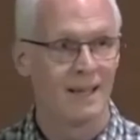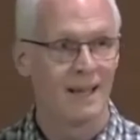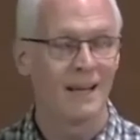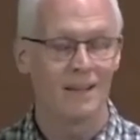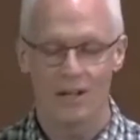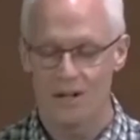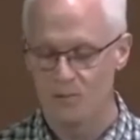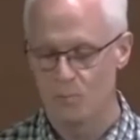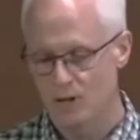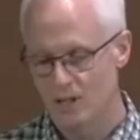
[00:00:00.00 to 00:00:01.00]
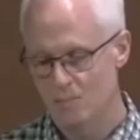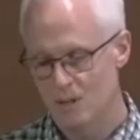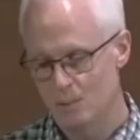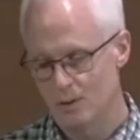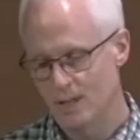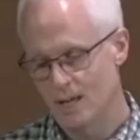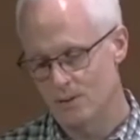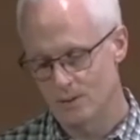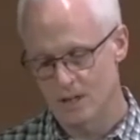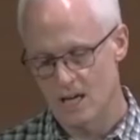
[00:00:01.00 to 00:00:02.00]
I love bringing people
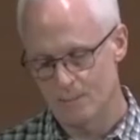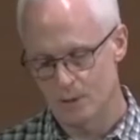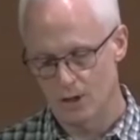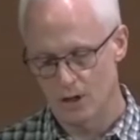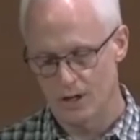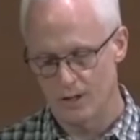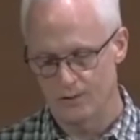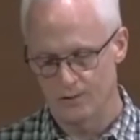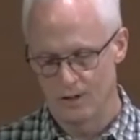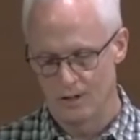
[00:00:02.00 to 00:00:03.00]
together in common cause,